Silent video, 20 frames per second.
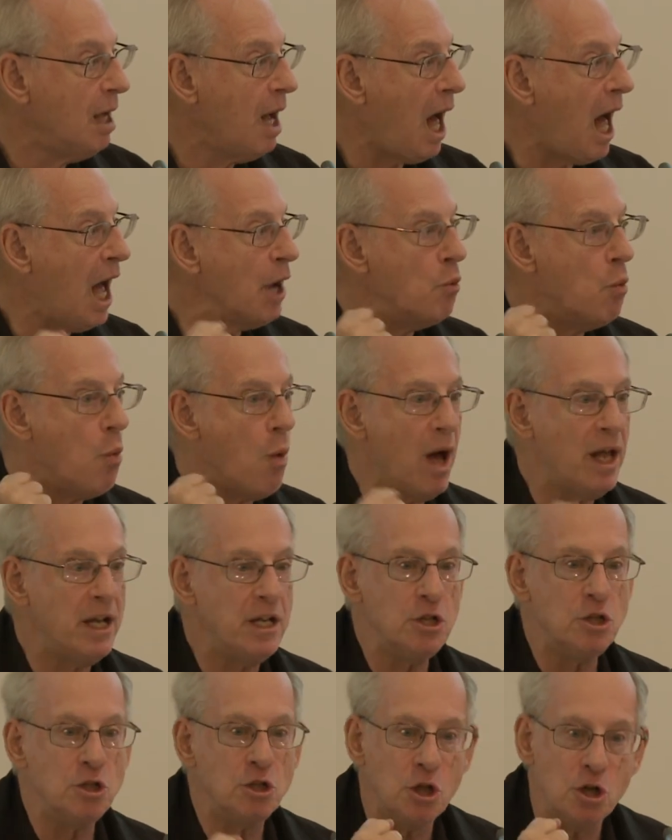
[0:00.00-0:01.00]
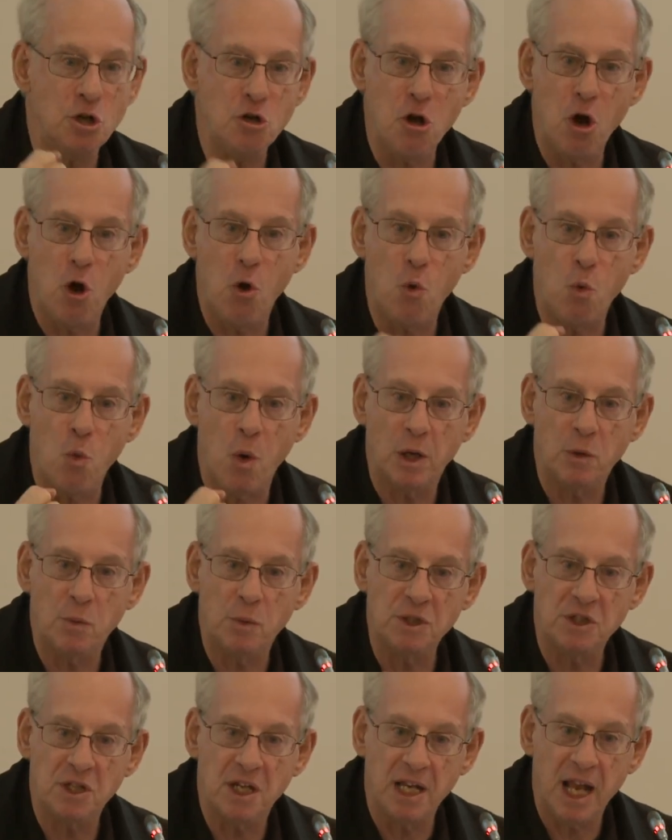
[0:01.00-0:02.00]
I wanted to know what
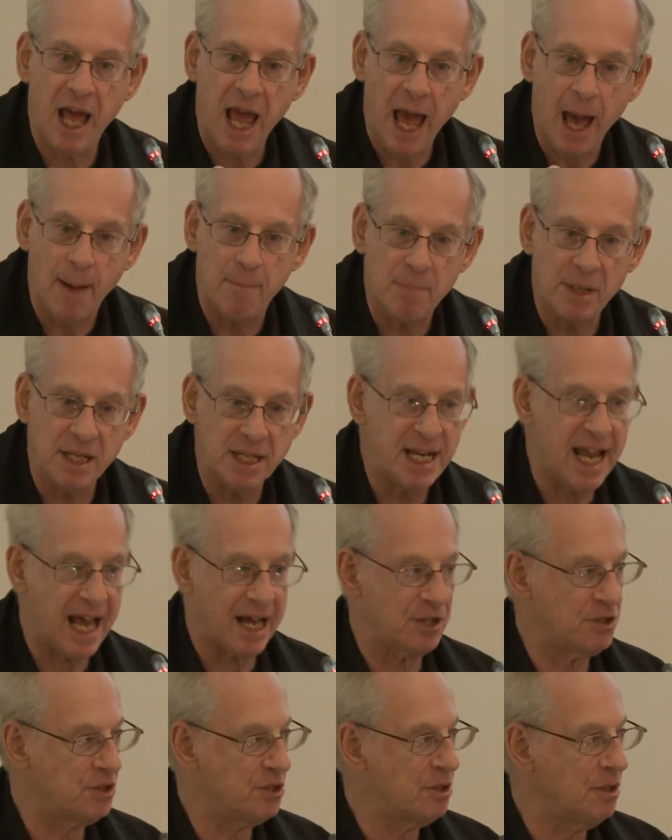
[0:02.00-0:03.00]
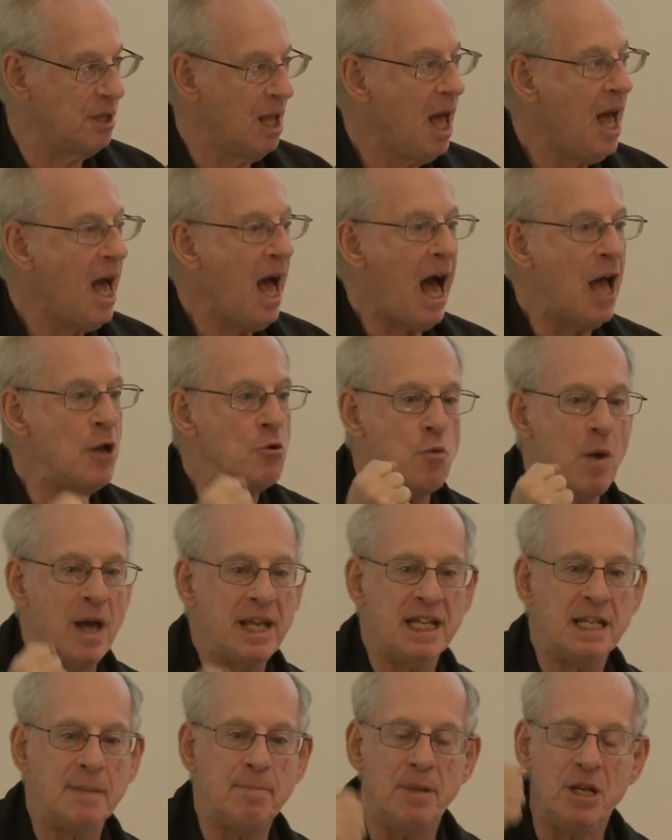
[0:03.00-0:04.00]
was going to happen next. I read
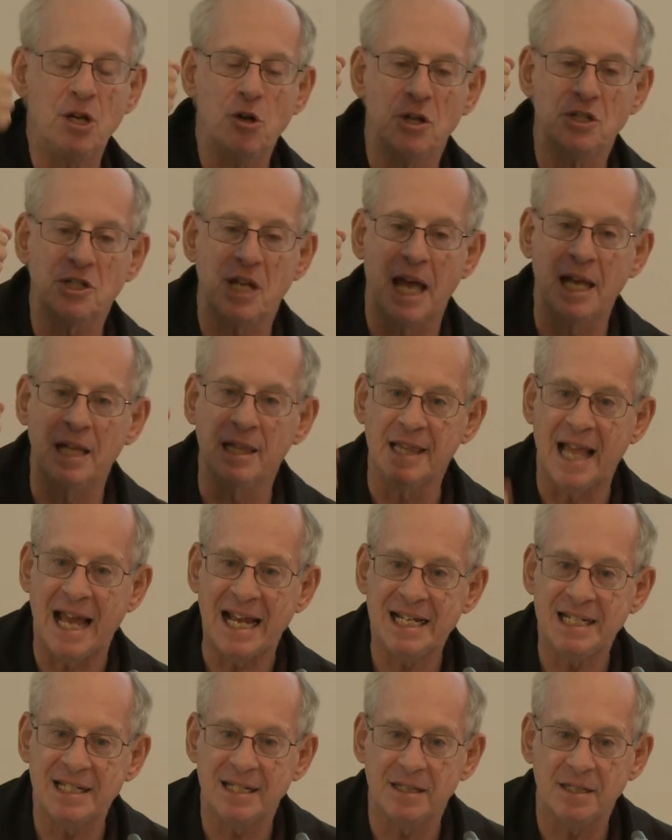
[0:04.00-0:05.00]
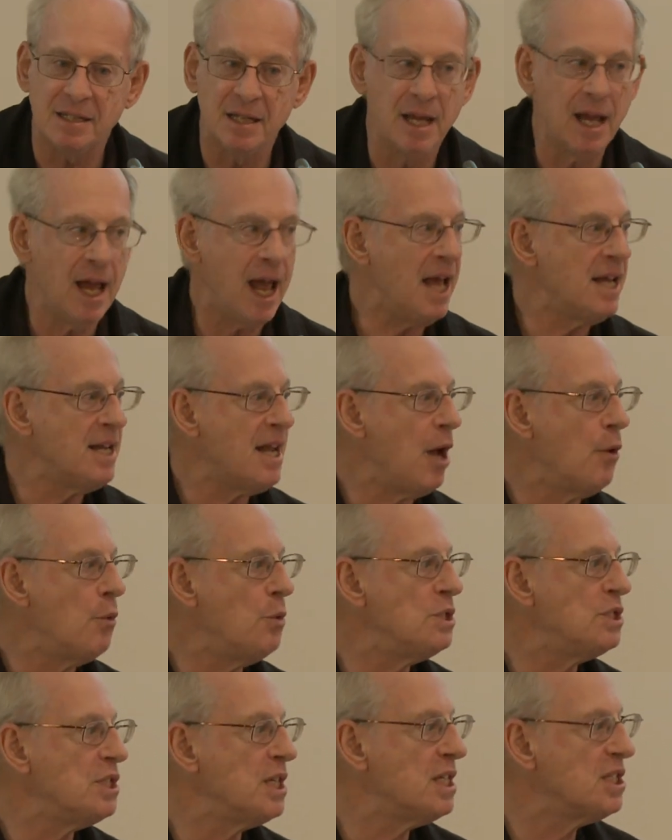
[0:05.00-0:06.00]
it because I liked it and I
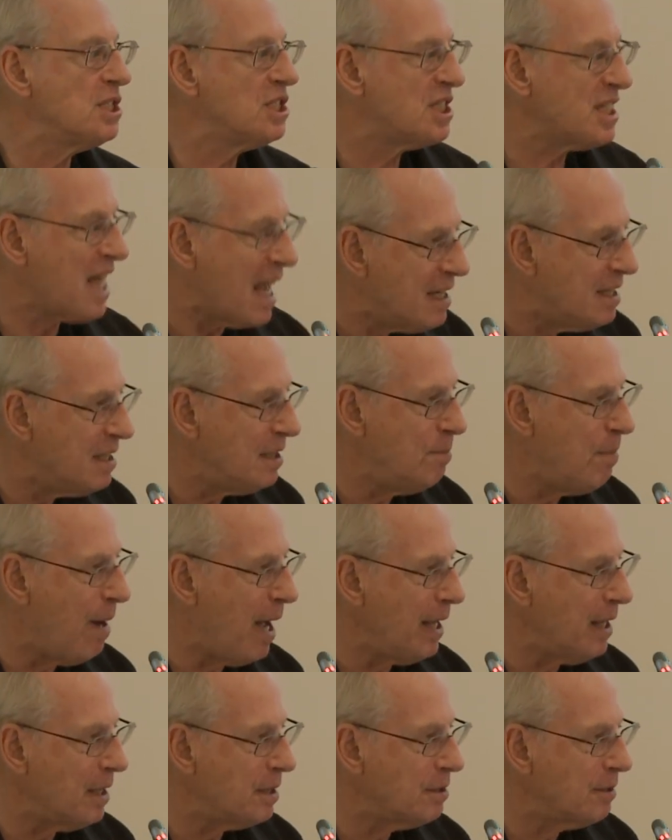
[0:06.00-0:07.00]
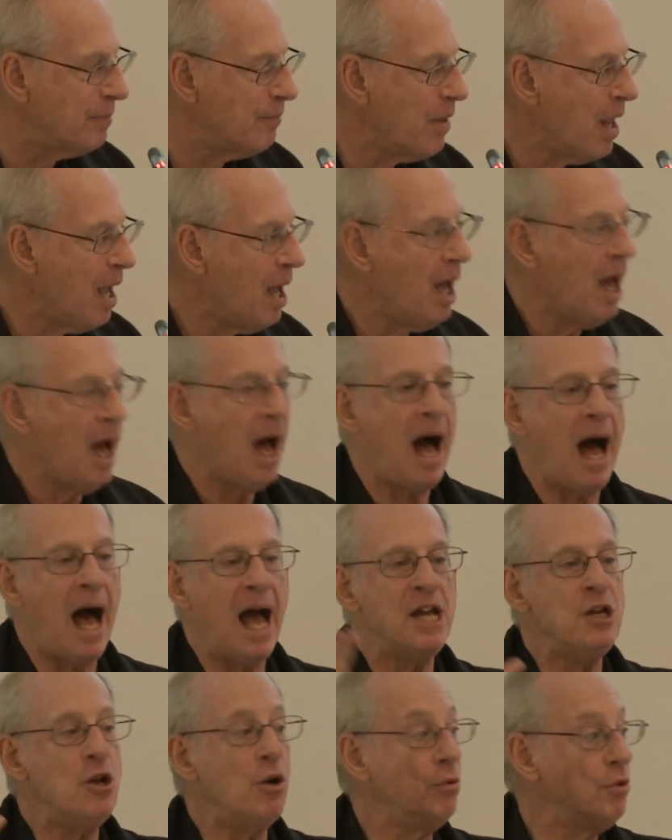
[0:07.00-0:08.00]
was excited by it.
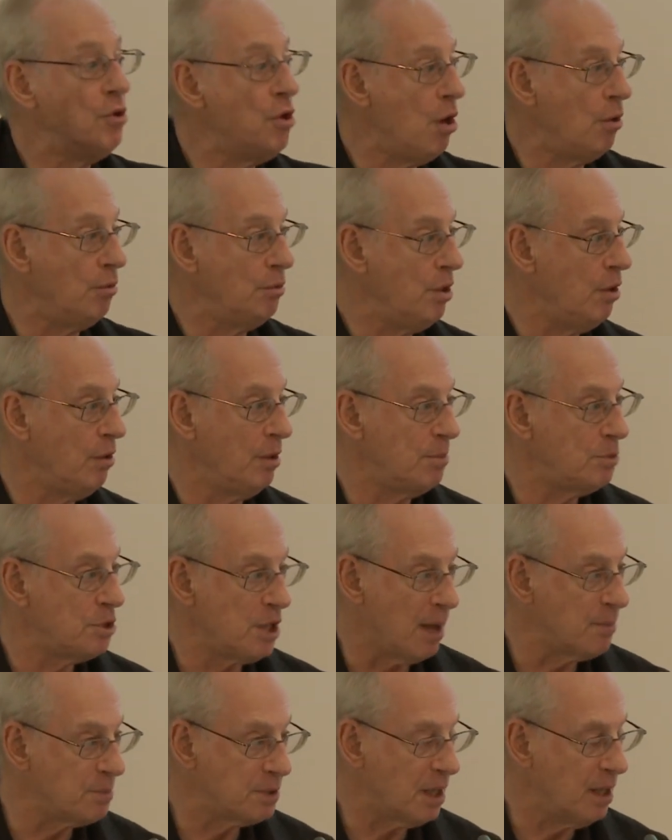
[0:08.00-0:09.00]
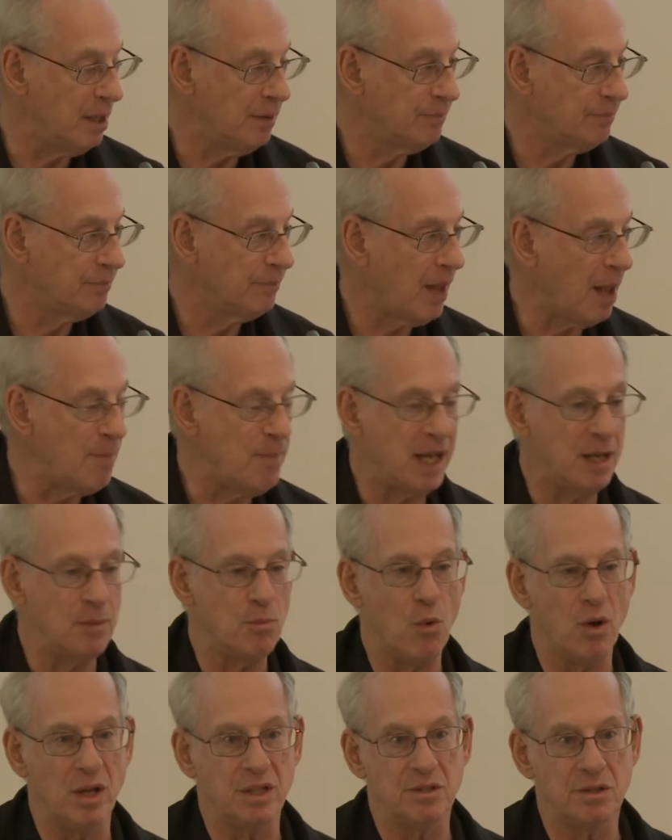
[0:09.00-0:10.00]
I don't know Noam Chomsky. I met him
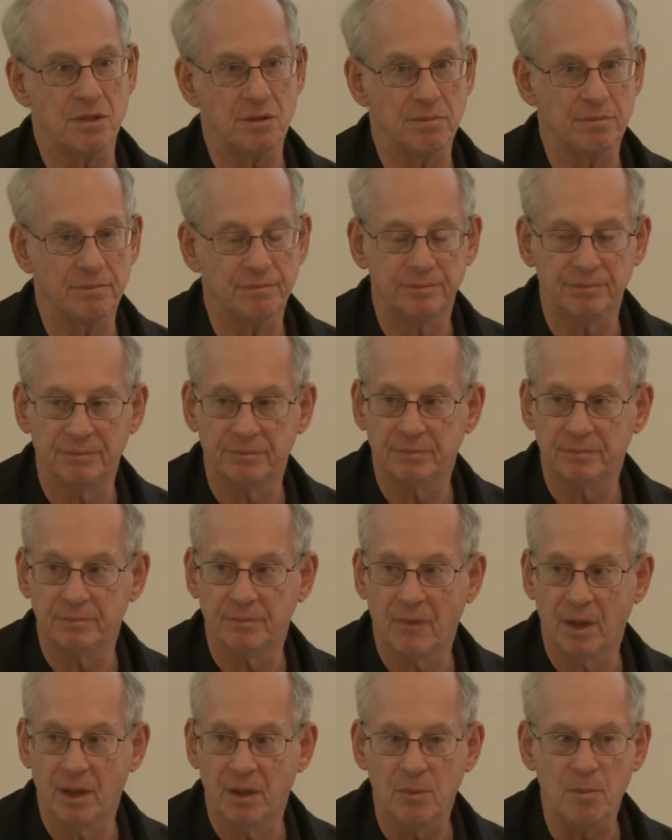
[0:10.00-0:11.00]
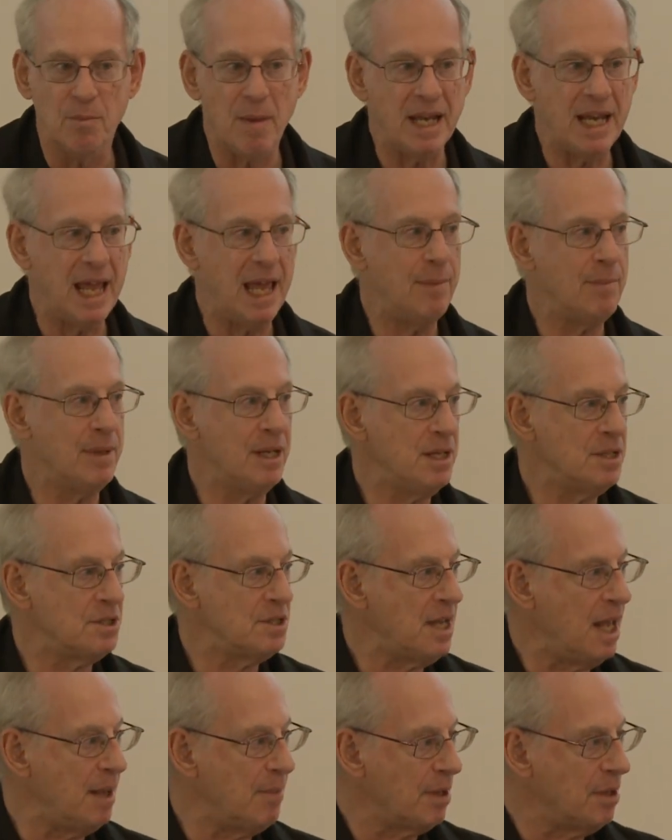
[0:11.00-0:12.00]
once. My name and his
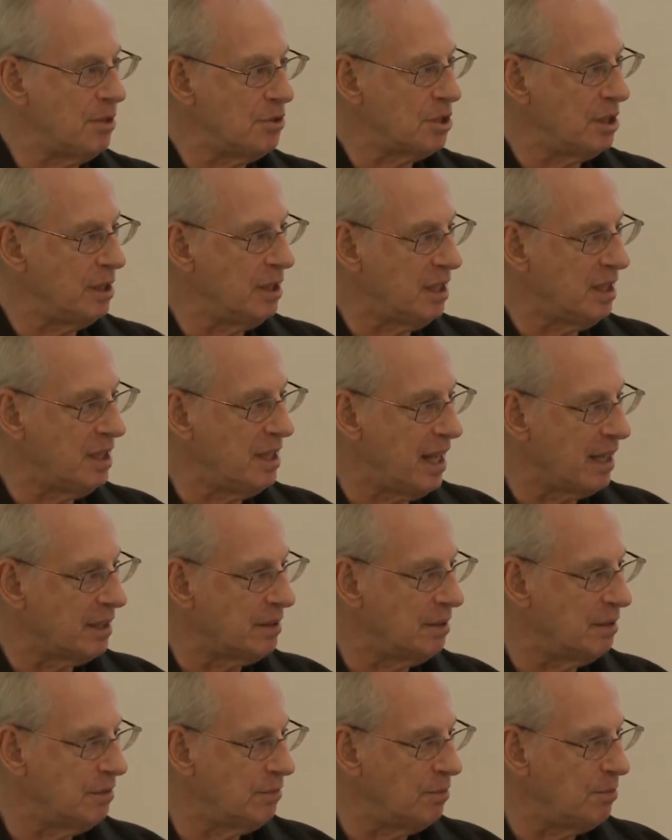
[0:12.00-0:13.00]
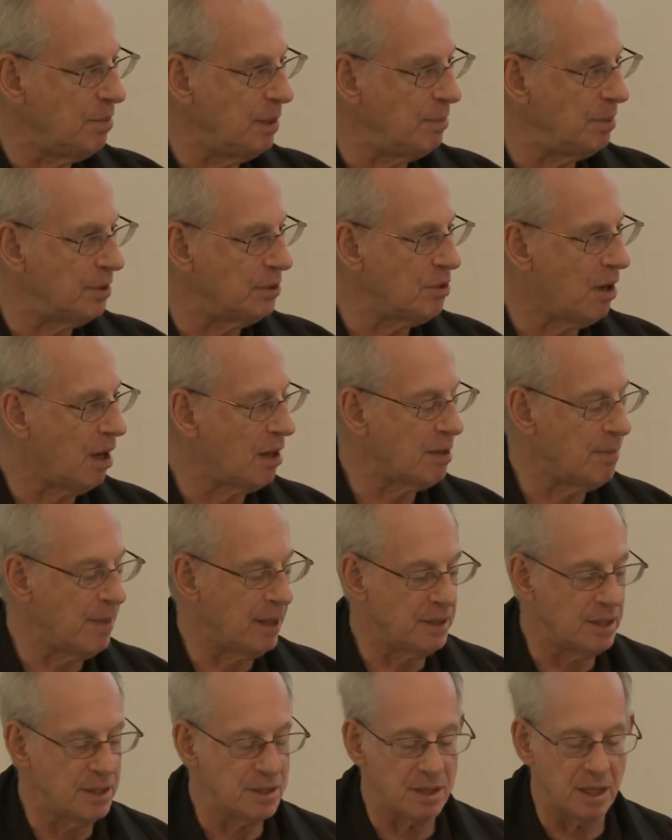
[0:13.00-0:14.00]
name are usually connected when people talk
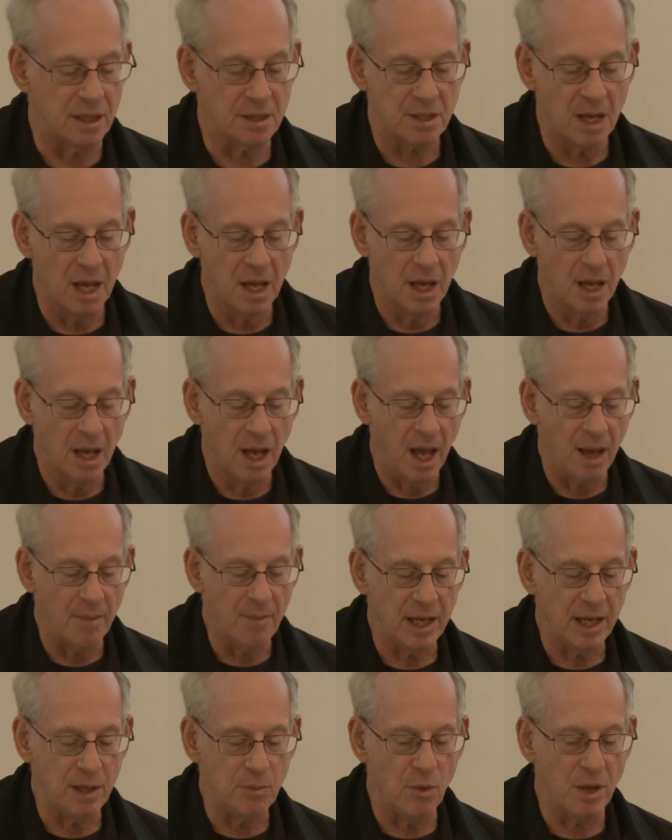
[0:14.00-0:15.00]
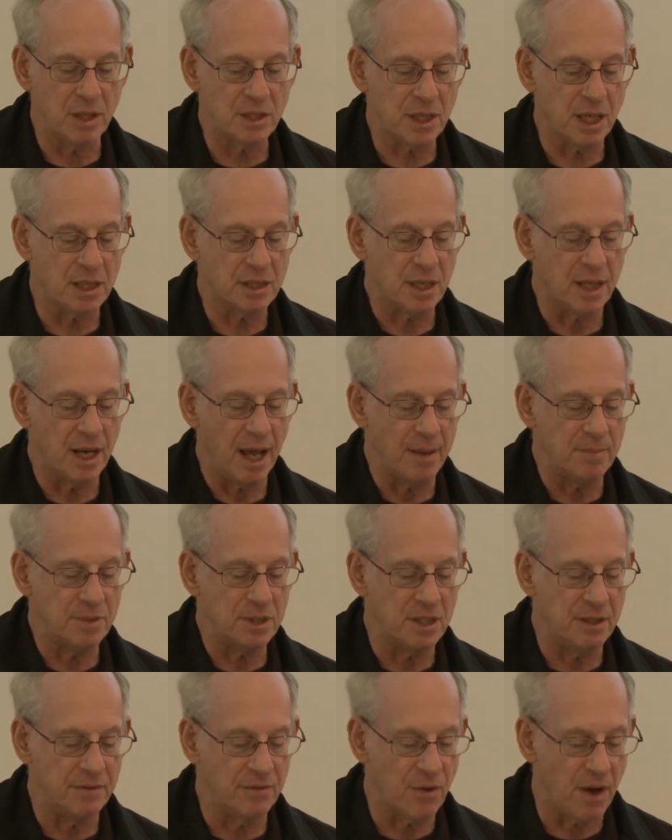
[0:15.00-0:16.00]
about these things. I him once. I said, "I'm
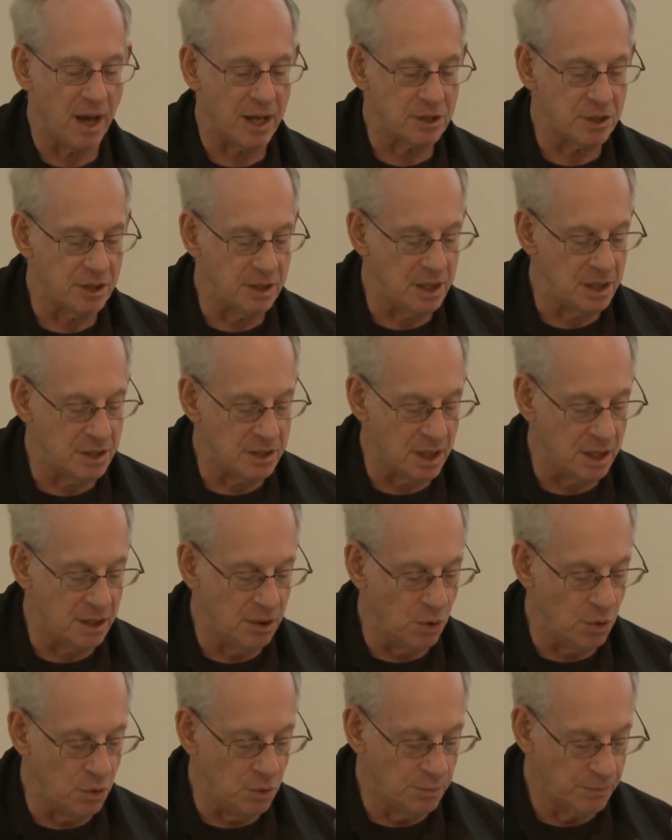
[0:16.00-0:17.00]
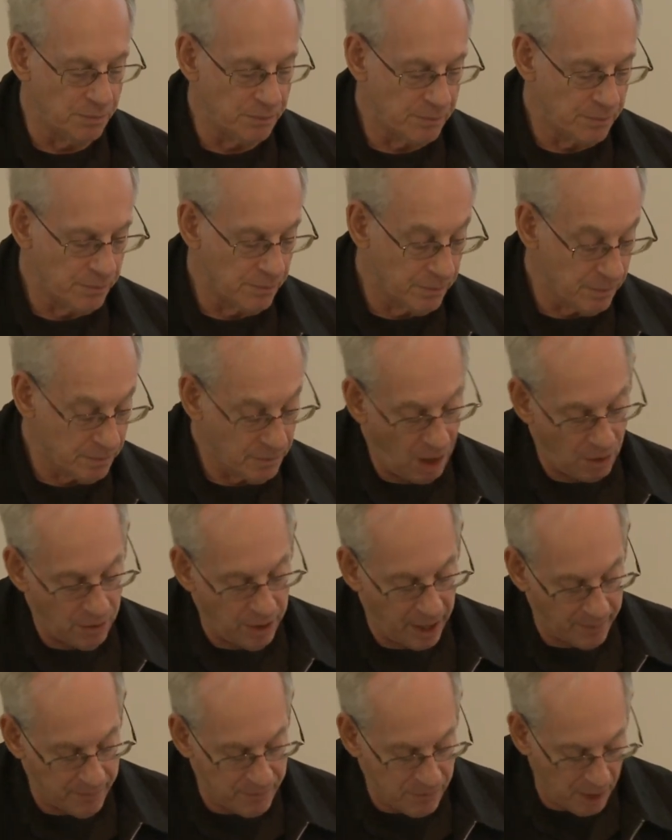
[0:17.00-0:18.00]
Steve Krashen." He said, "Who?"
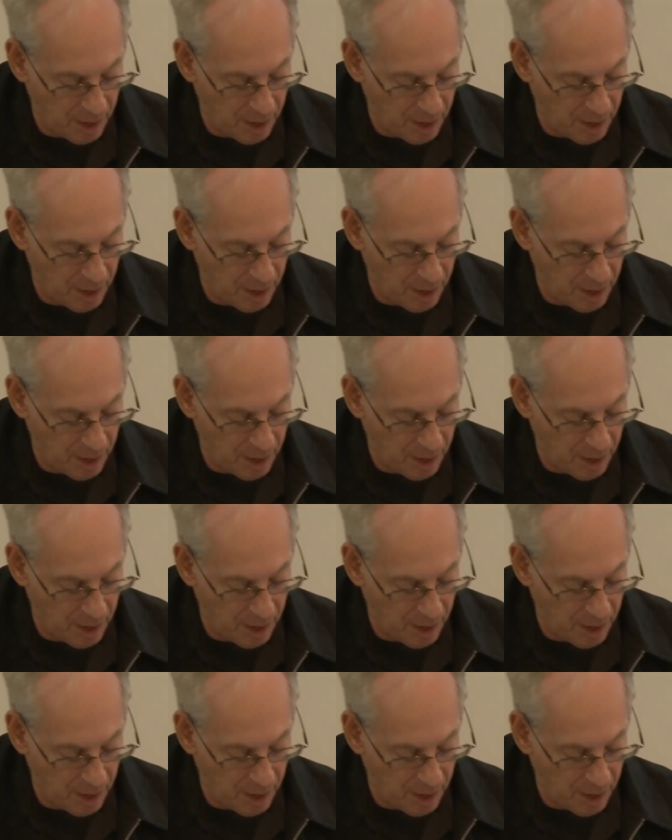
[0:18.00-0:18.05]
Okay.